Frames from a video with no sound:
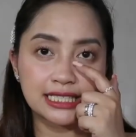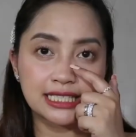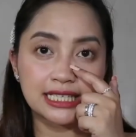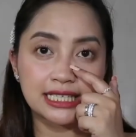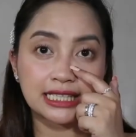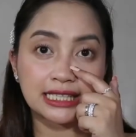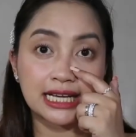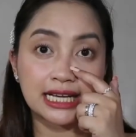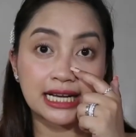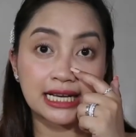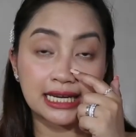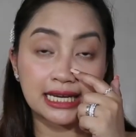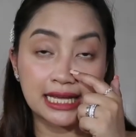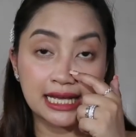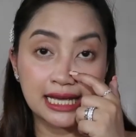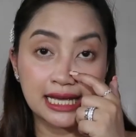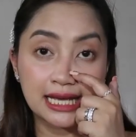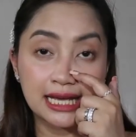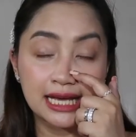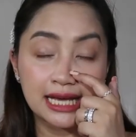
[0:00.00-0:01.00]
siya
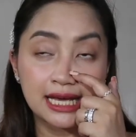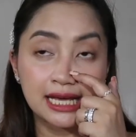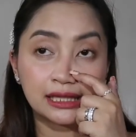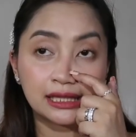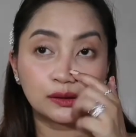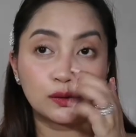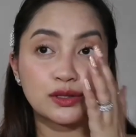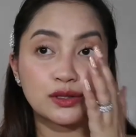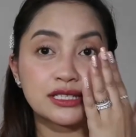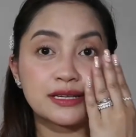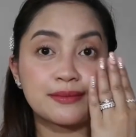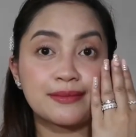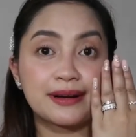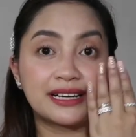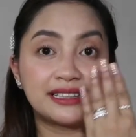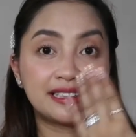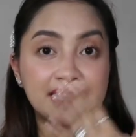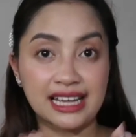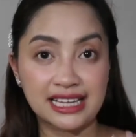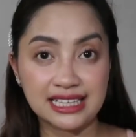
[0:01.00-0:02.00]
nakikling dun sa
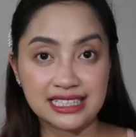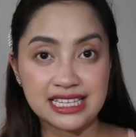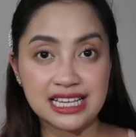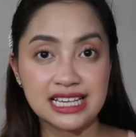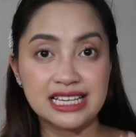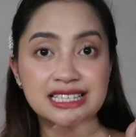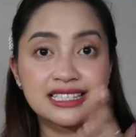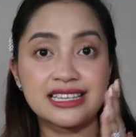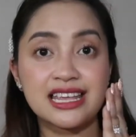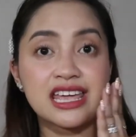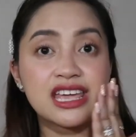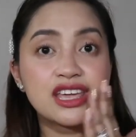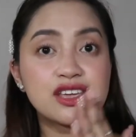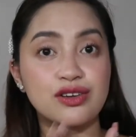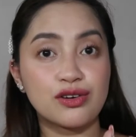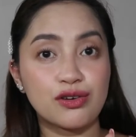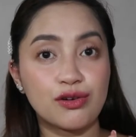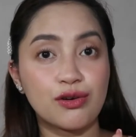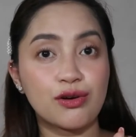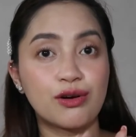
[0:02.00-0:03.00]
mga lines sa
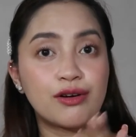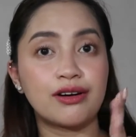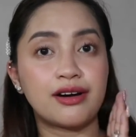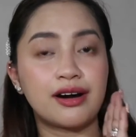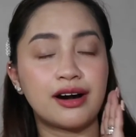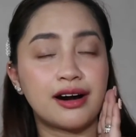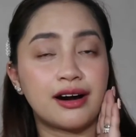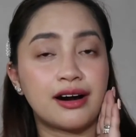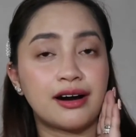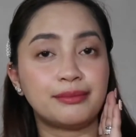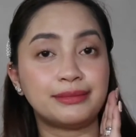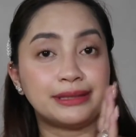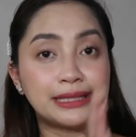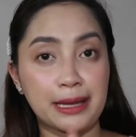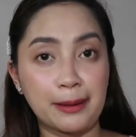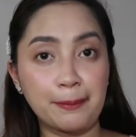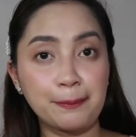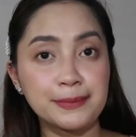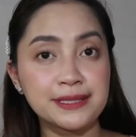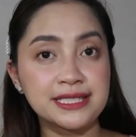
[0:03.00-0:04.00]
iyong
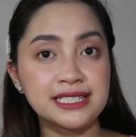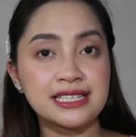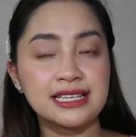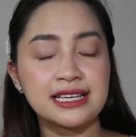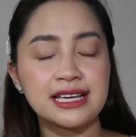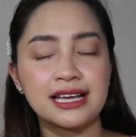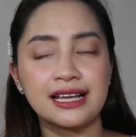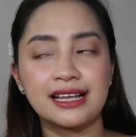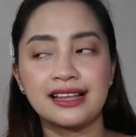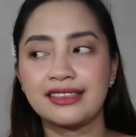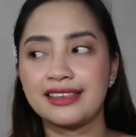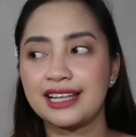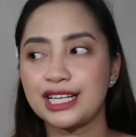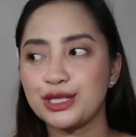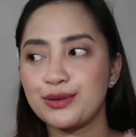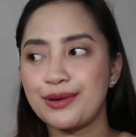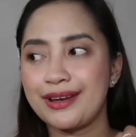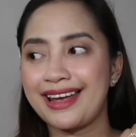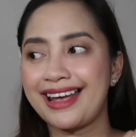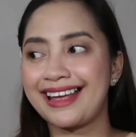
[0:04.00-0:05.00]
lips.
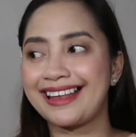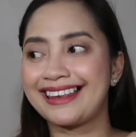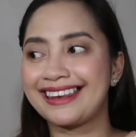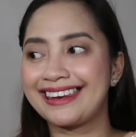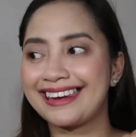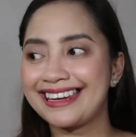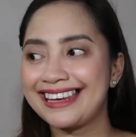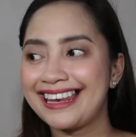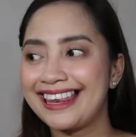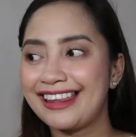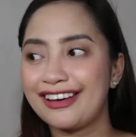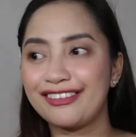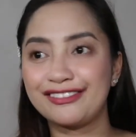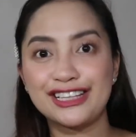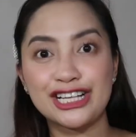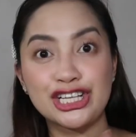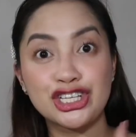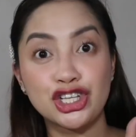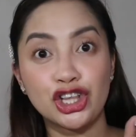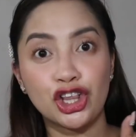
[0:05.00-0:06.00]
That's why I really love
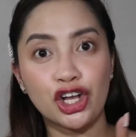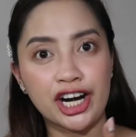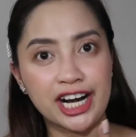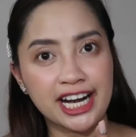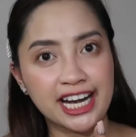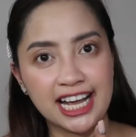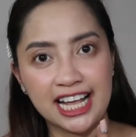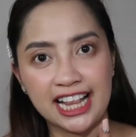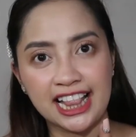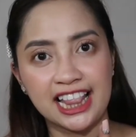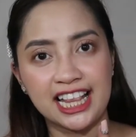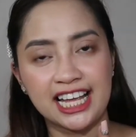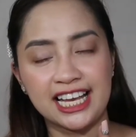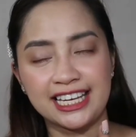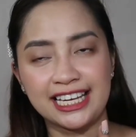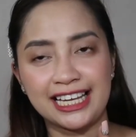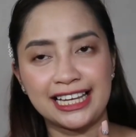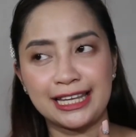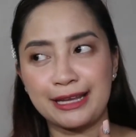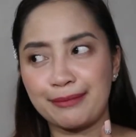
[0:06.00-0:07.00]
this L'Oreal
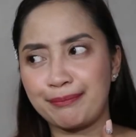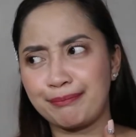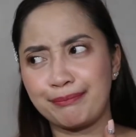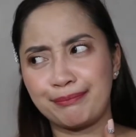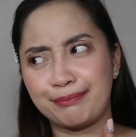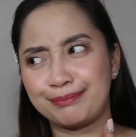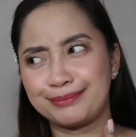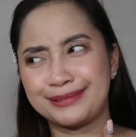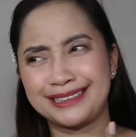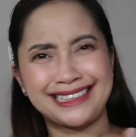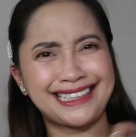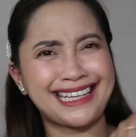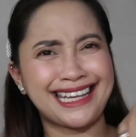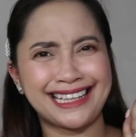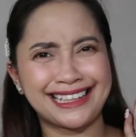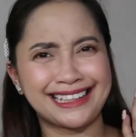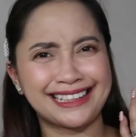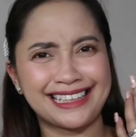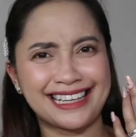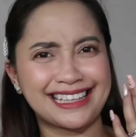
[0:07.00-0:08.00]
na lip
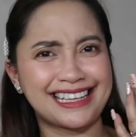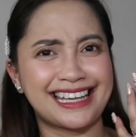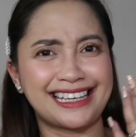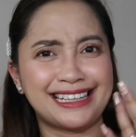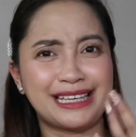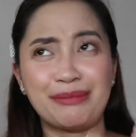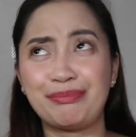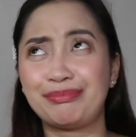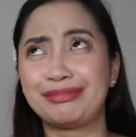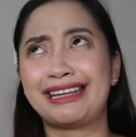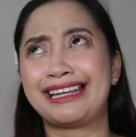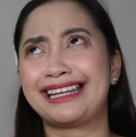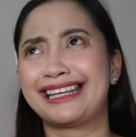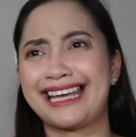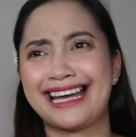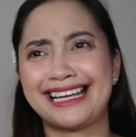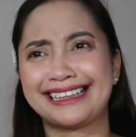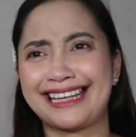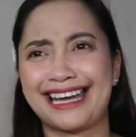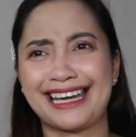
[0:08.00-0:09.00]
tint. Ganyan, lip tint
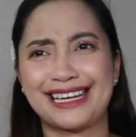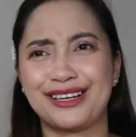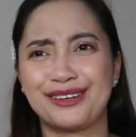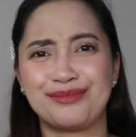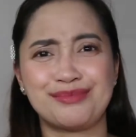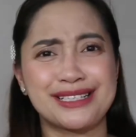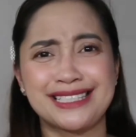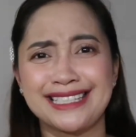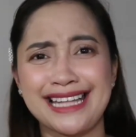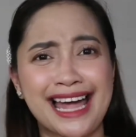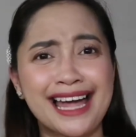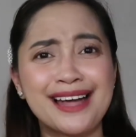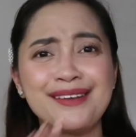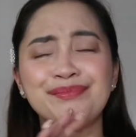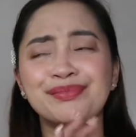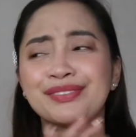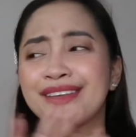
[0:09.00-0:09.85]
yata yun. Basta,